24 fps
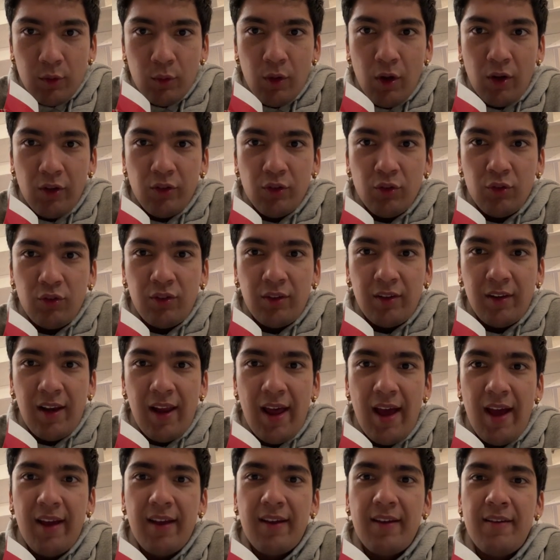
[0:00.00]
we all use
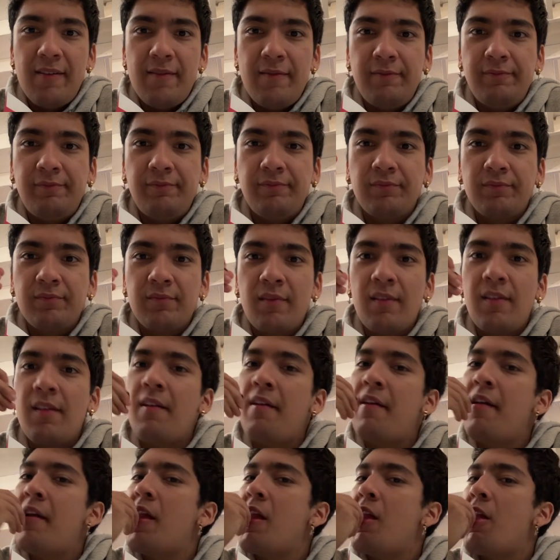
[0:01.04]
slack
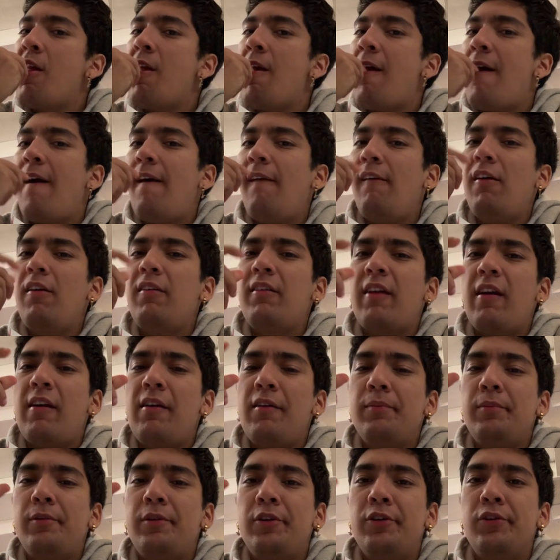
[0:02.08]
i looked
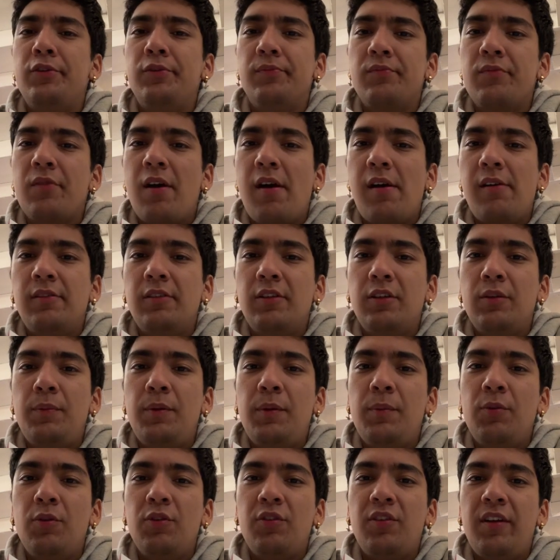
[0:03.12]
that up too a lot
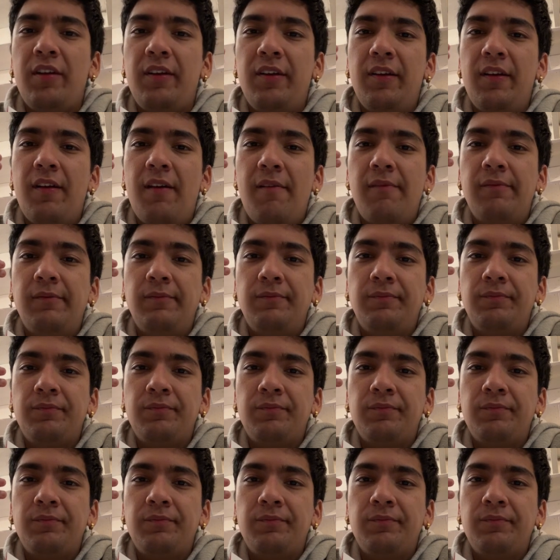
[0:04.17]
of people are saying that